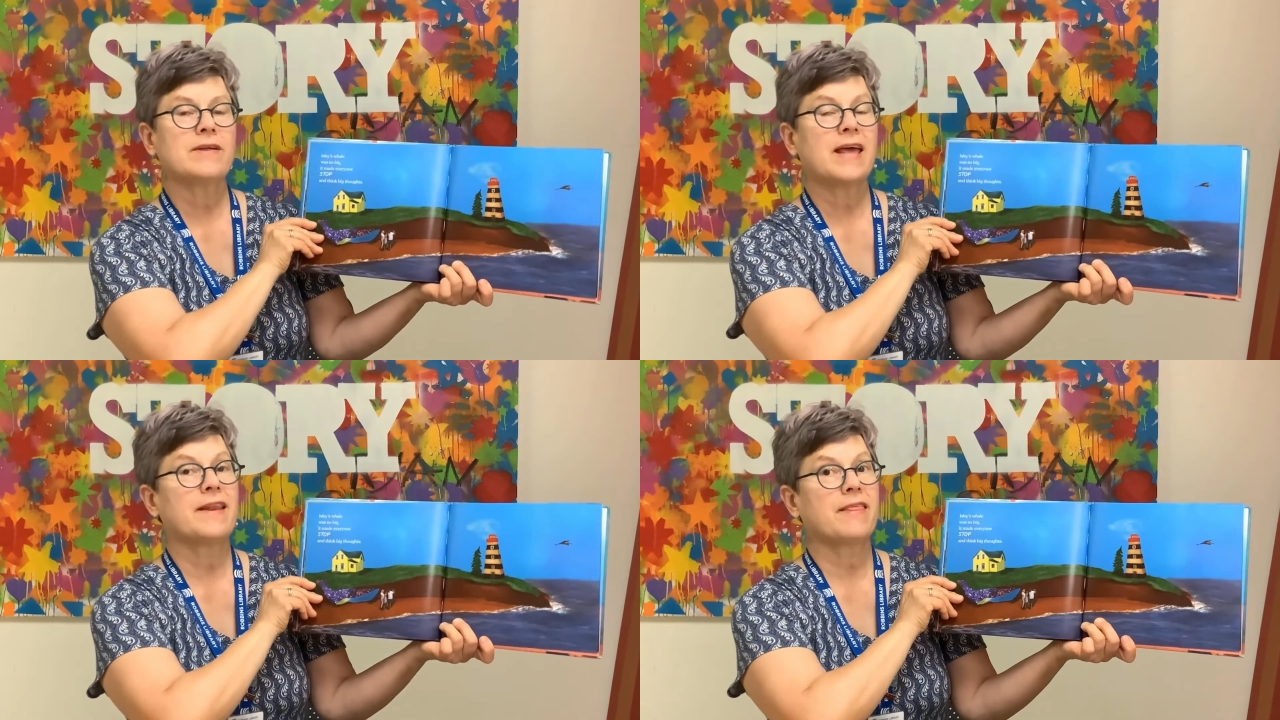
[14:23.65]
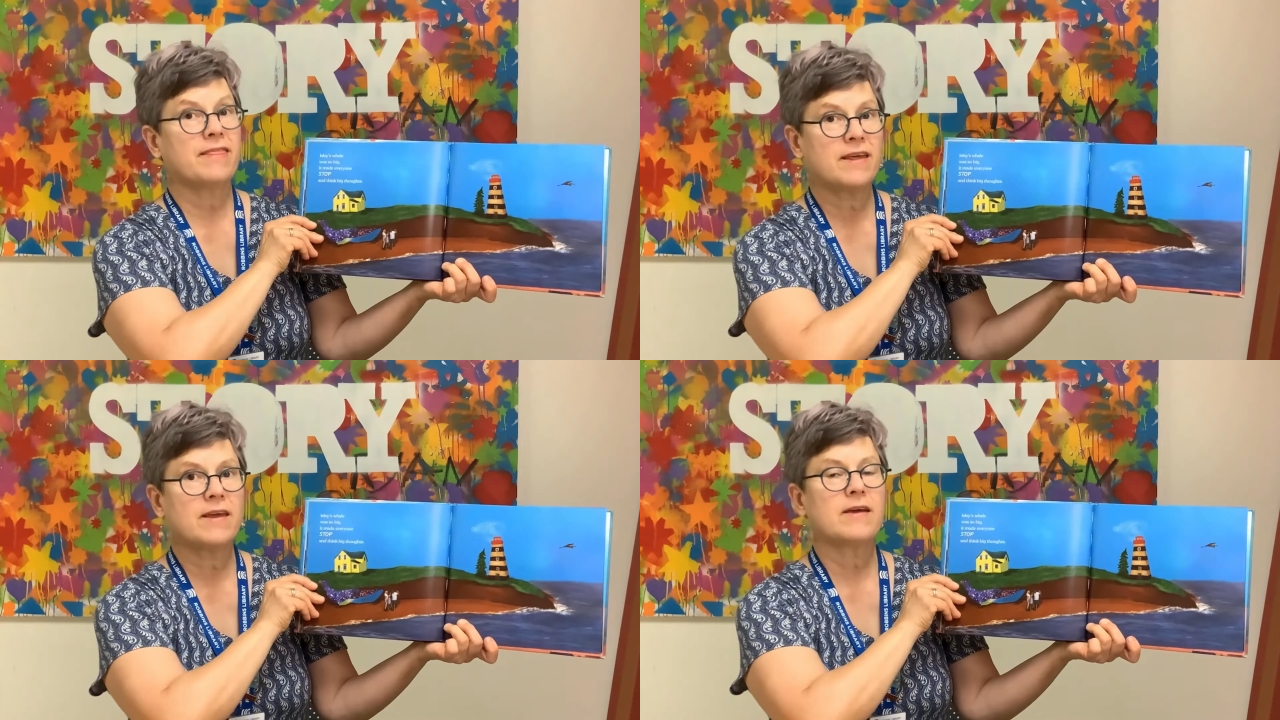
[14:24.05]
and
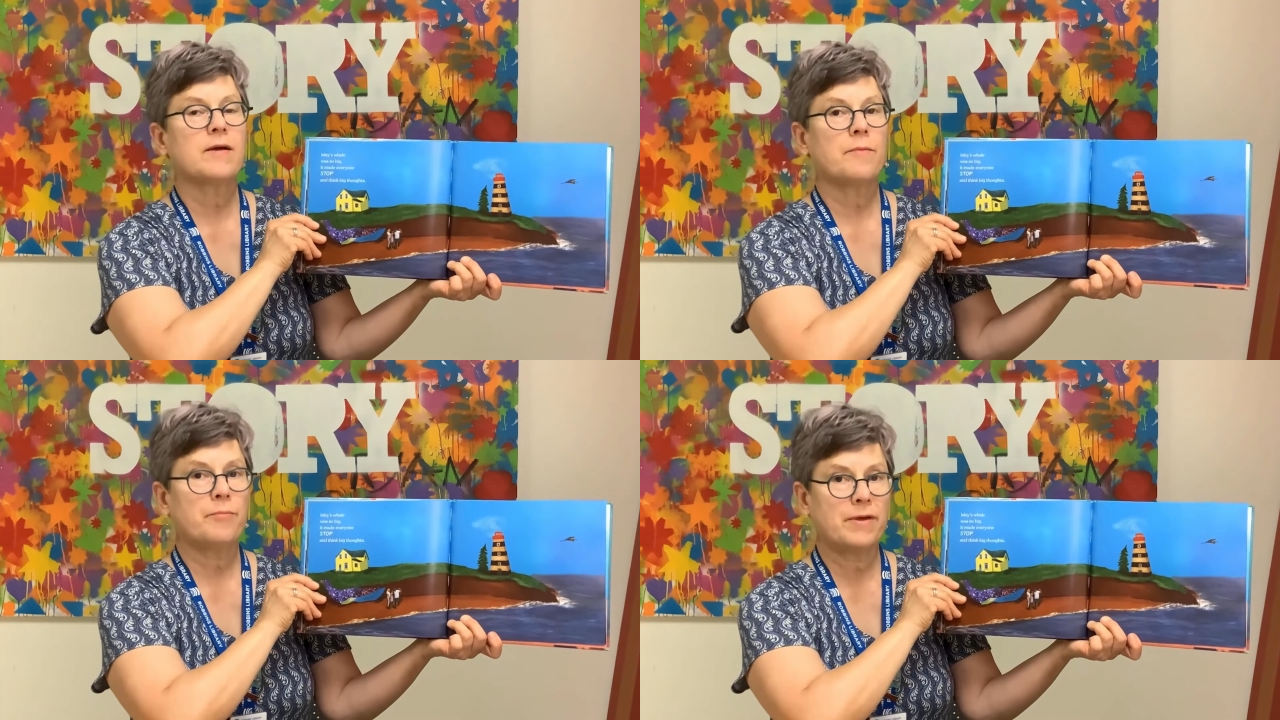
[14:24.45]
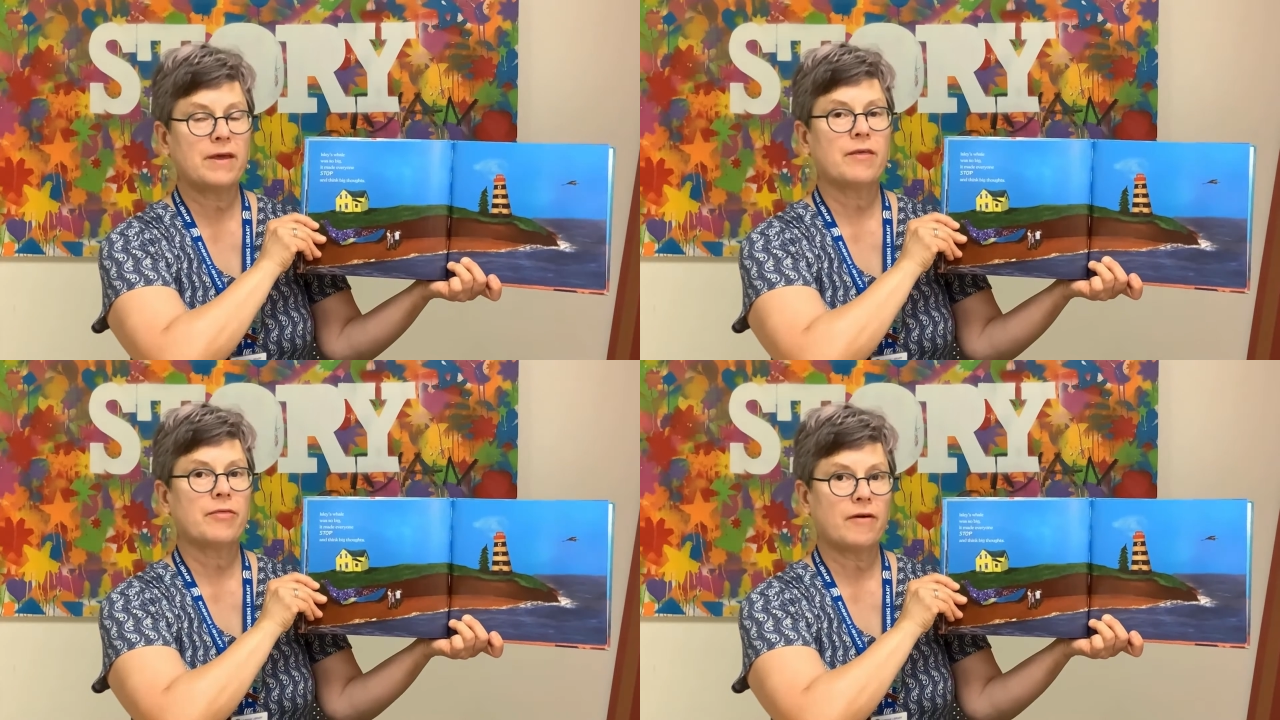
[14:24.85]
think
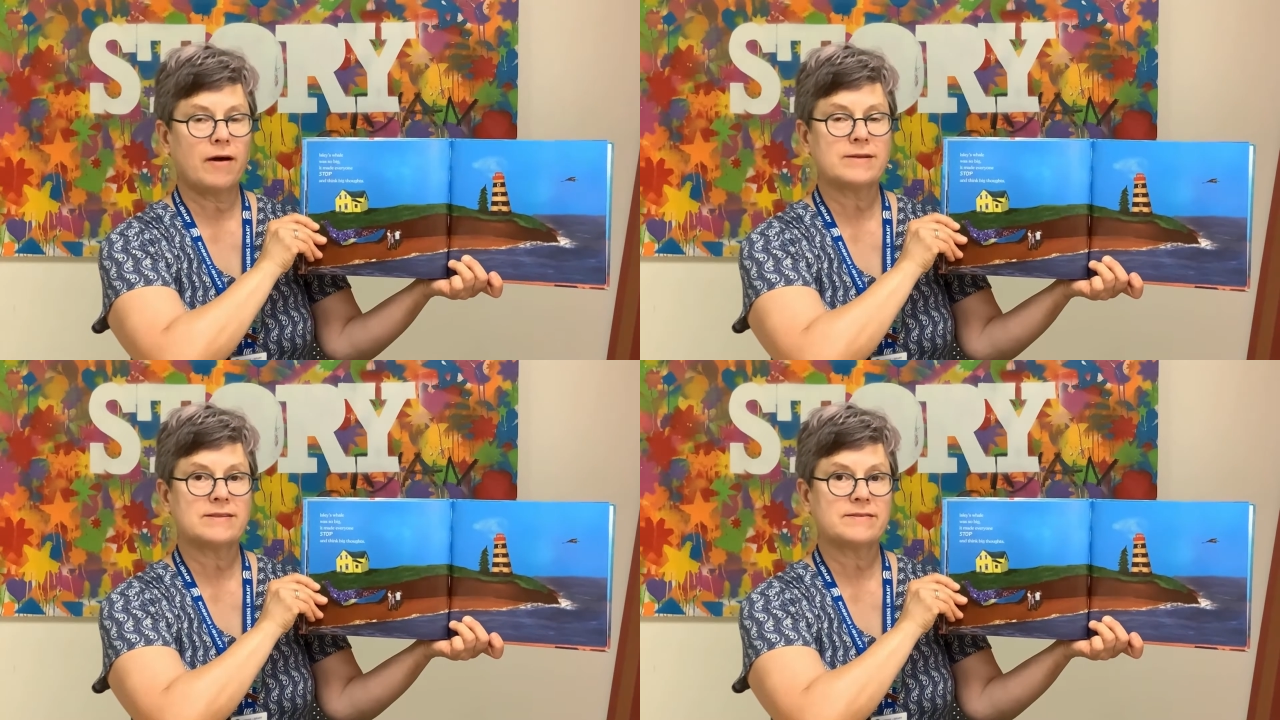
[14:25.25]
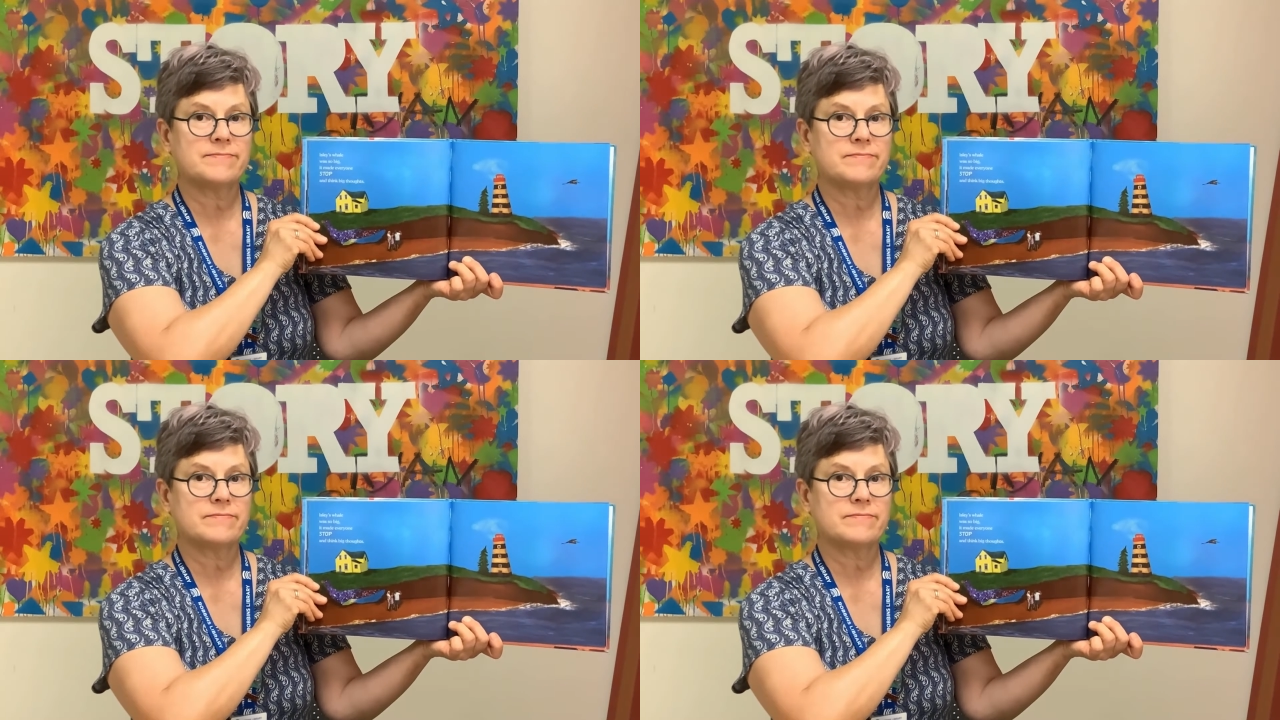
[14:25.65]
big thoughts.